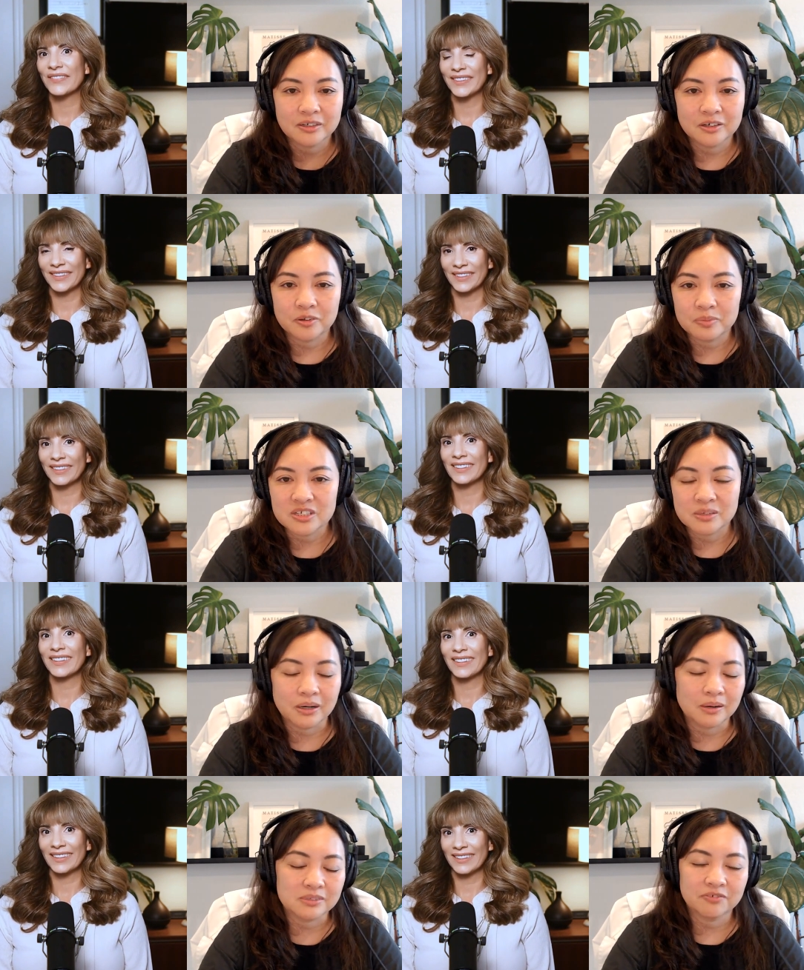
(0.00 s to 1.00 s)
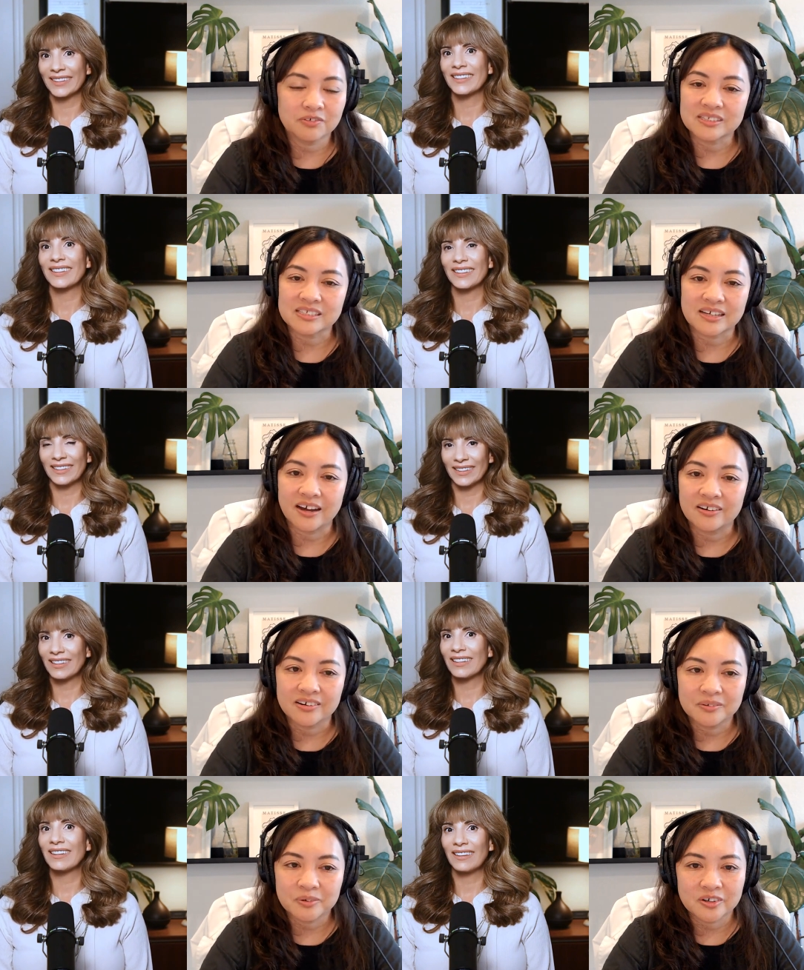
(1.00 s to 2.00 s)
Speaker 1: you know, busy moms, everyone's
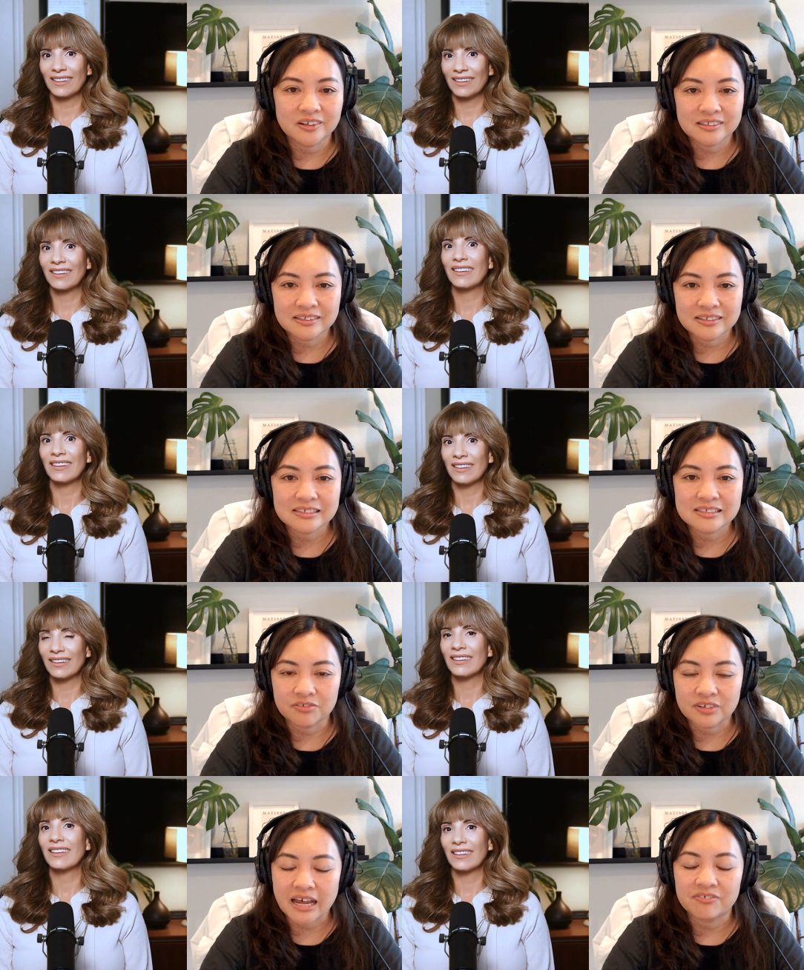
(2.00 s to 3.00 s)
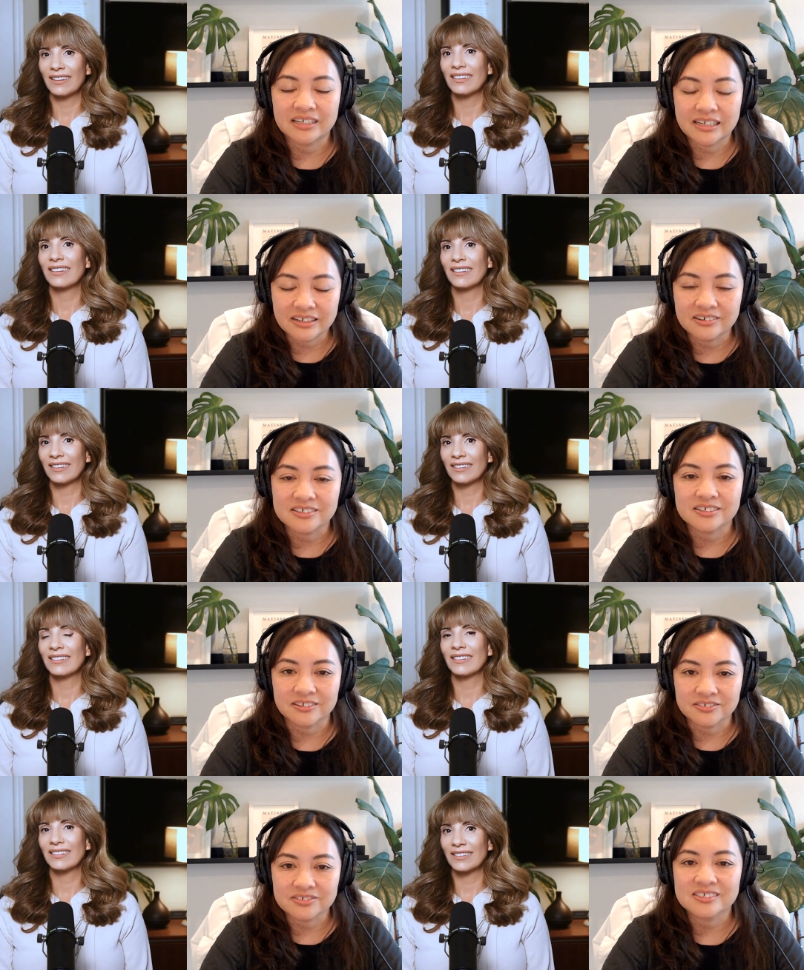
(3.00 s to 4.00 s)
tired. We're all self caffeinating
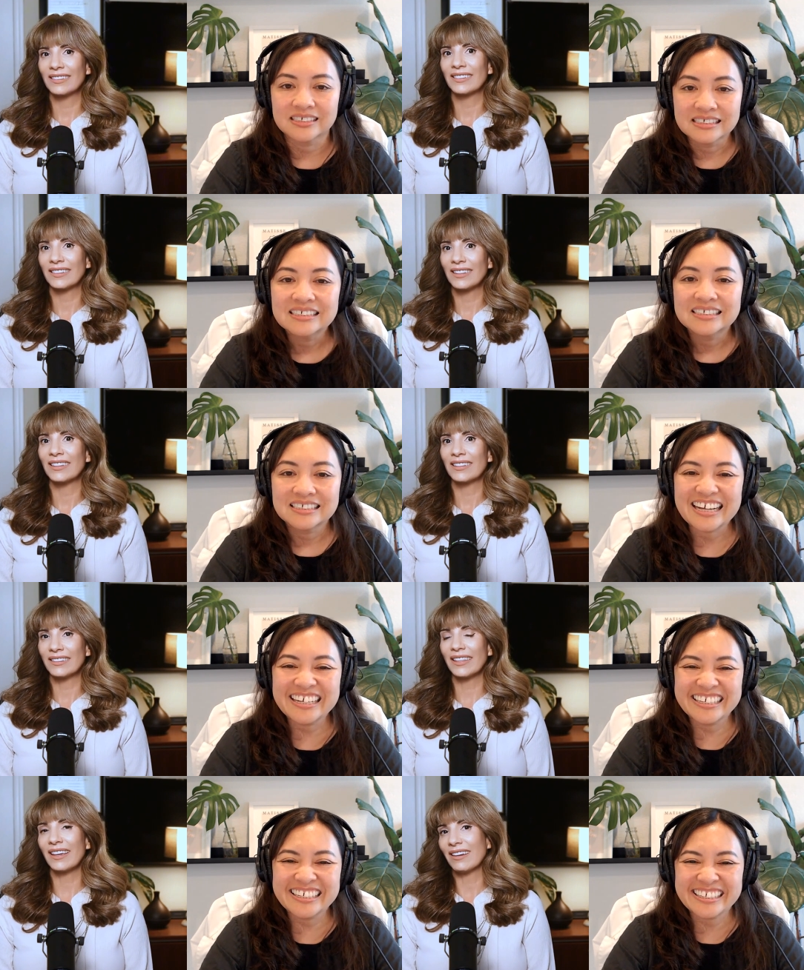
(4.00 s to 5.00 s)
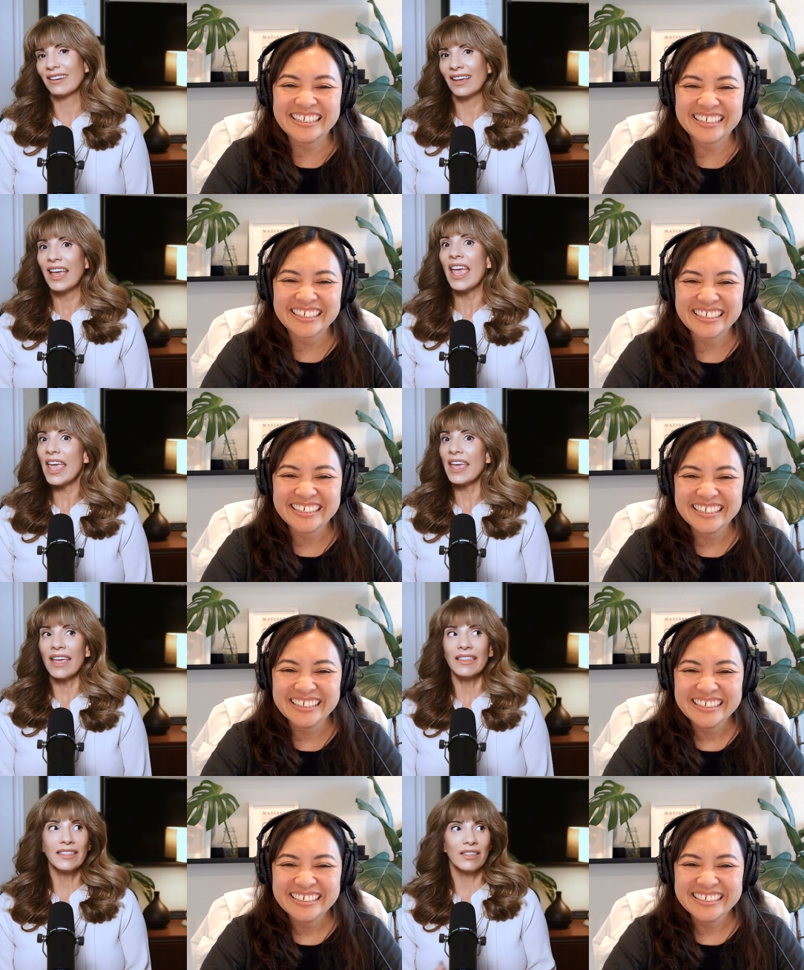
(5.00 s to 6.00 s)
ourselves. Yeah. yeah.
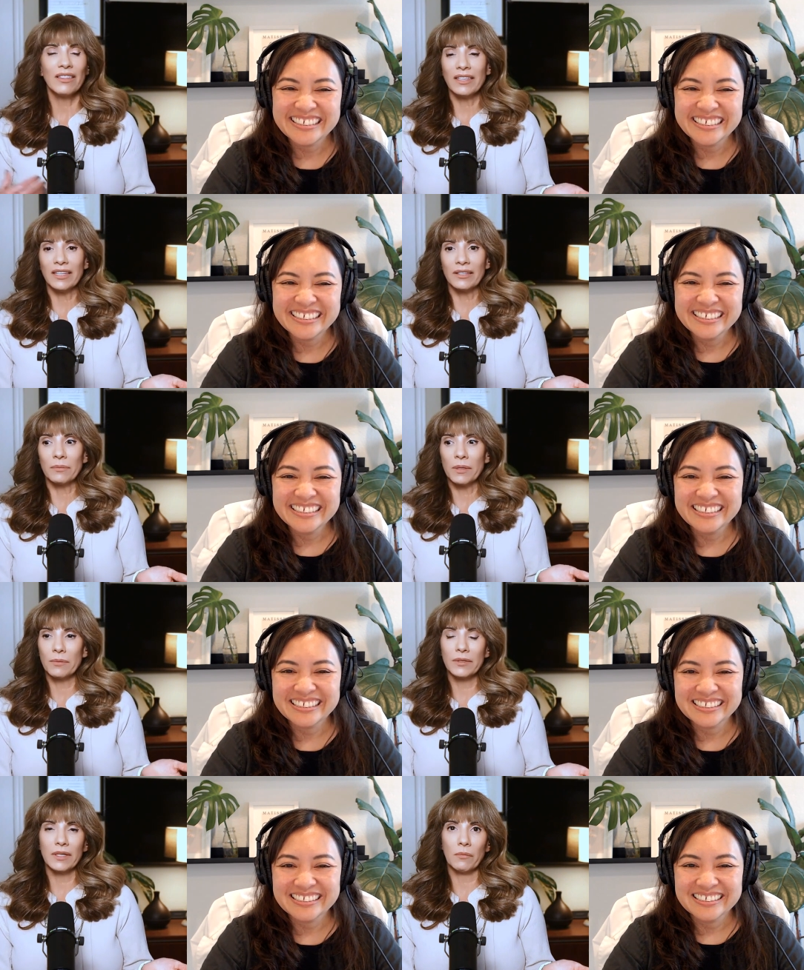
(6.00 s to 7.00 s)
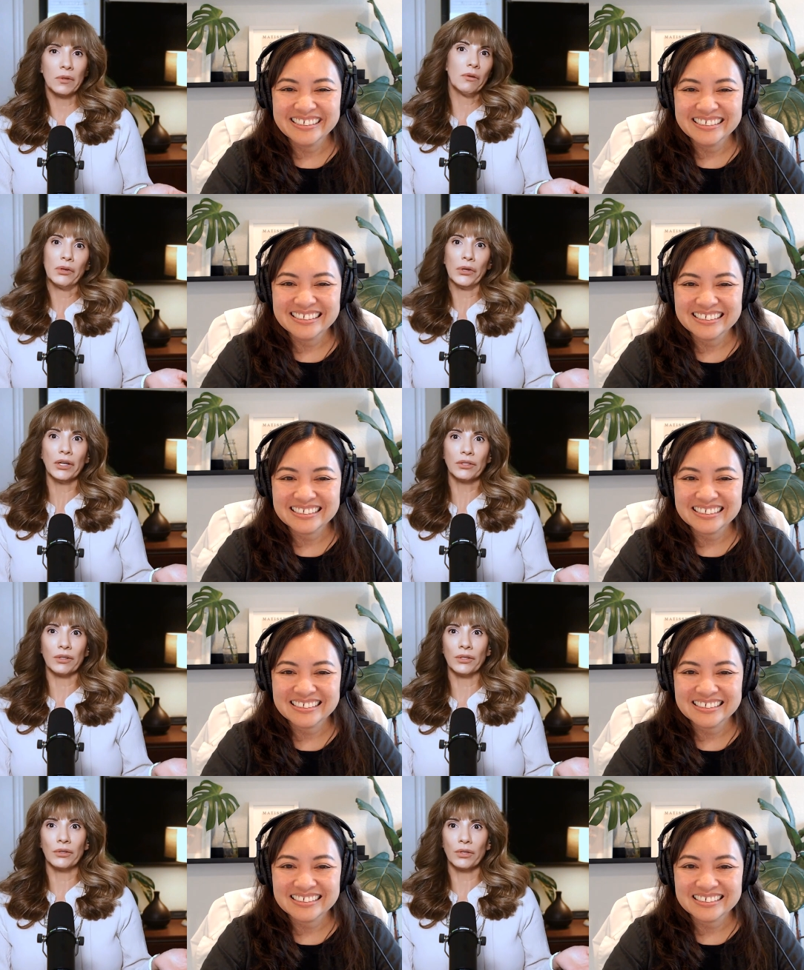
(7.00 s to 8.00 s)
Speaker 2: And the other thing is, people would say, "Well, you're a doctor.
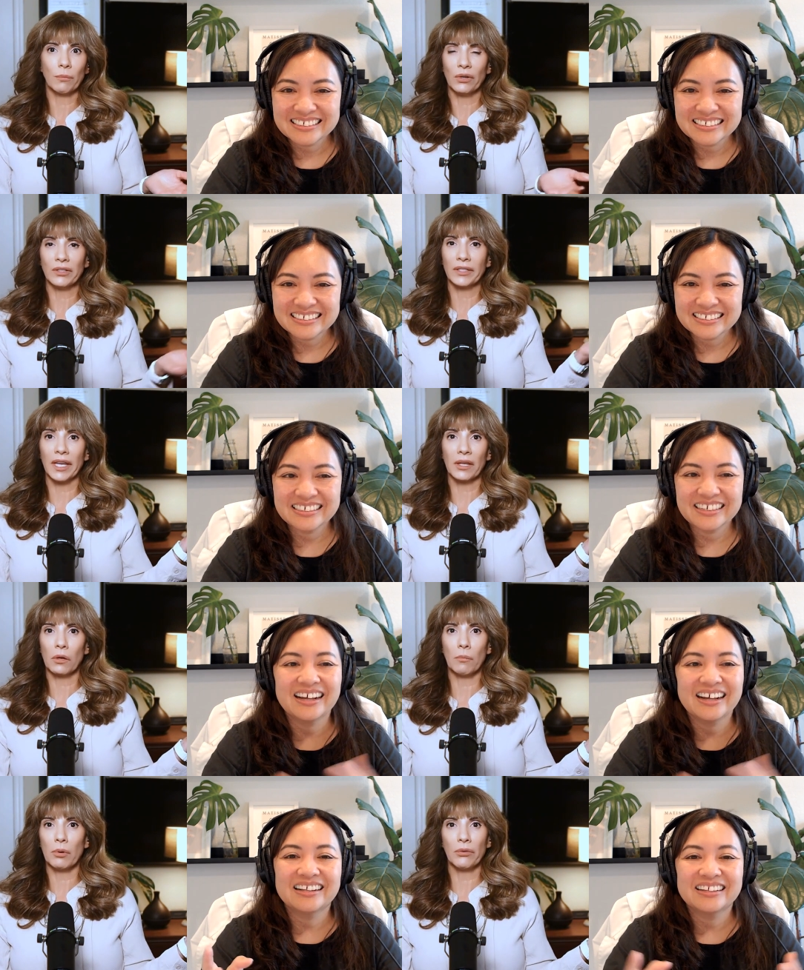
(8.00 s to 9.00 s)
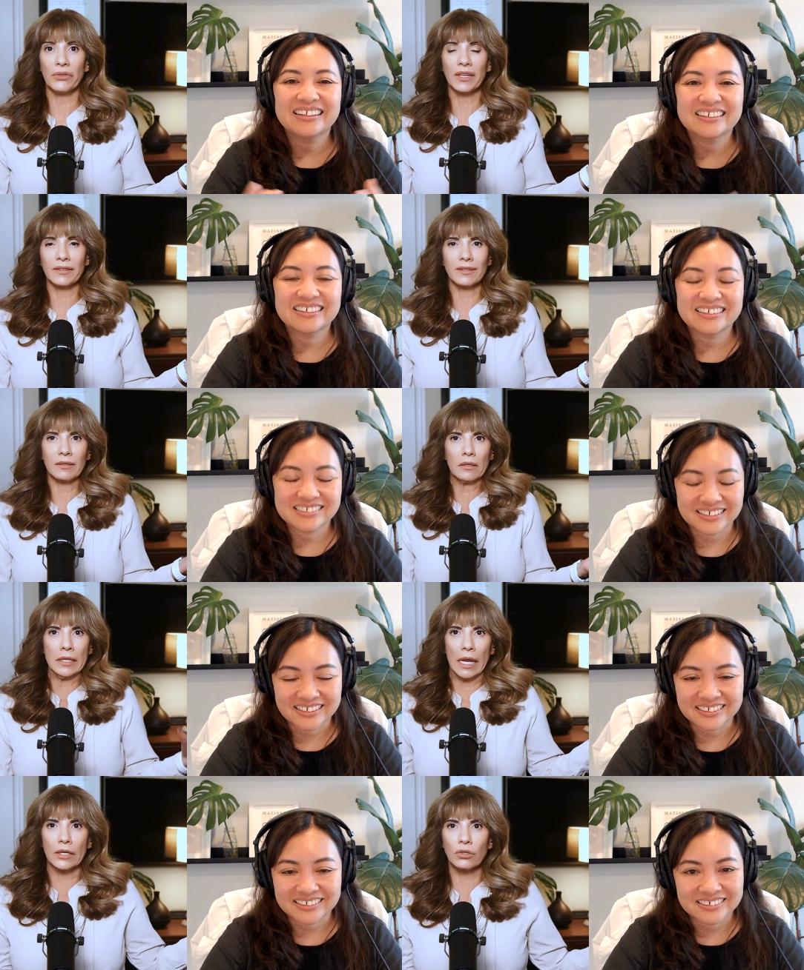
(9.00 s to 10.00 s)
You know, you're burning the candle yeah, on both ends.
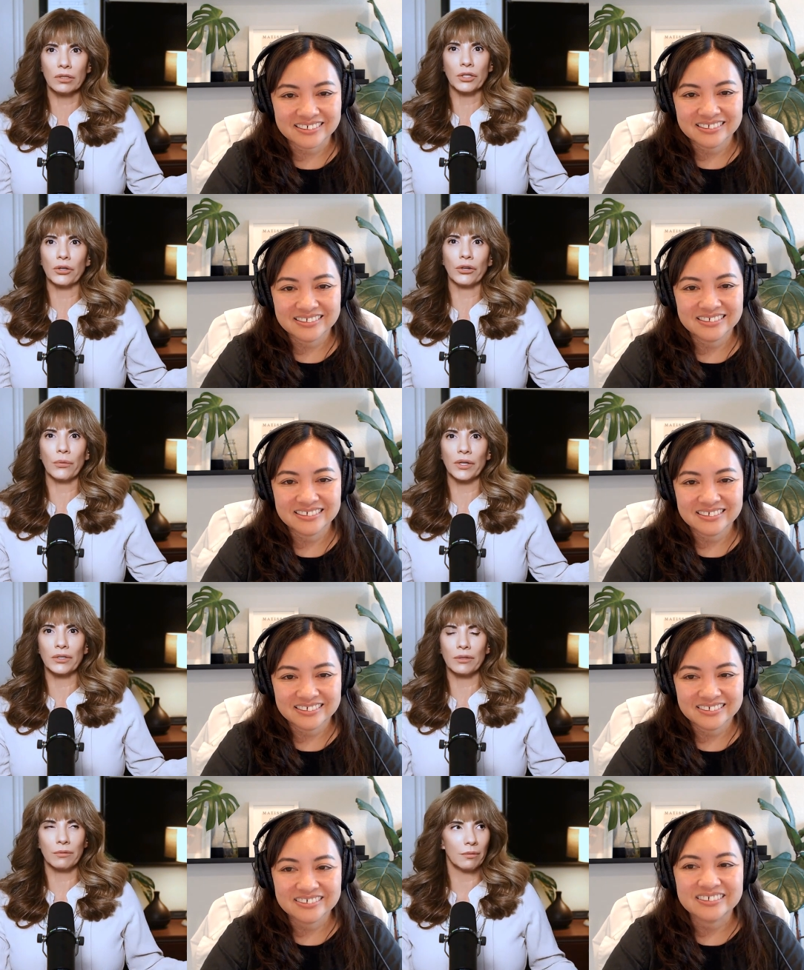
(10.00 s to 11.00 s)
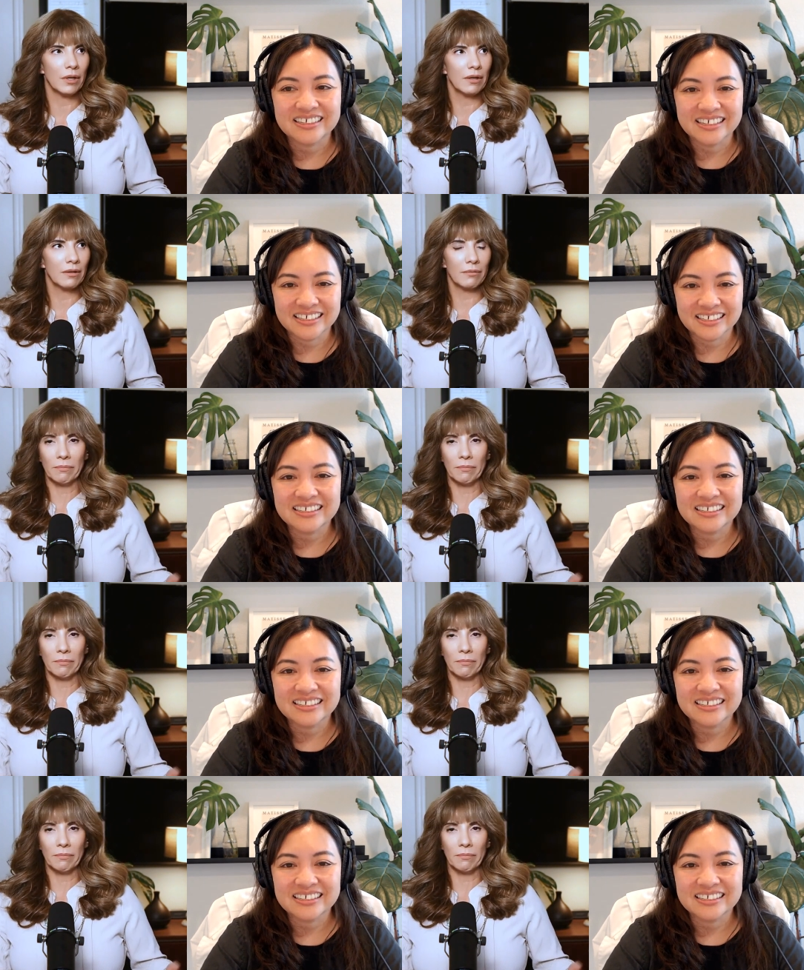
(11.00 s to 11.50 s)
Exactly. Naturally, you're going to right.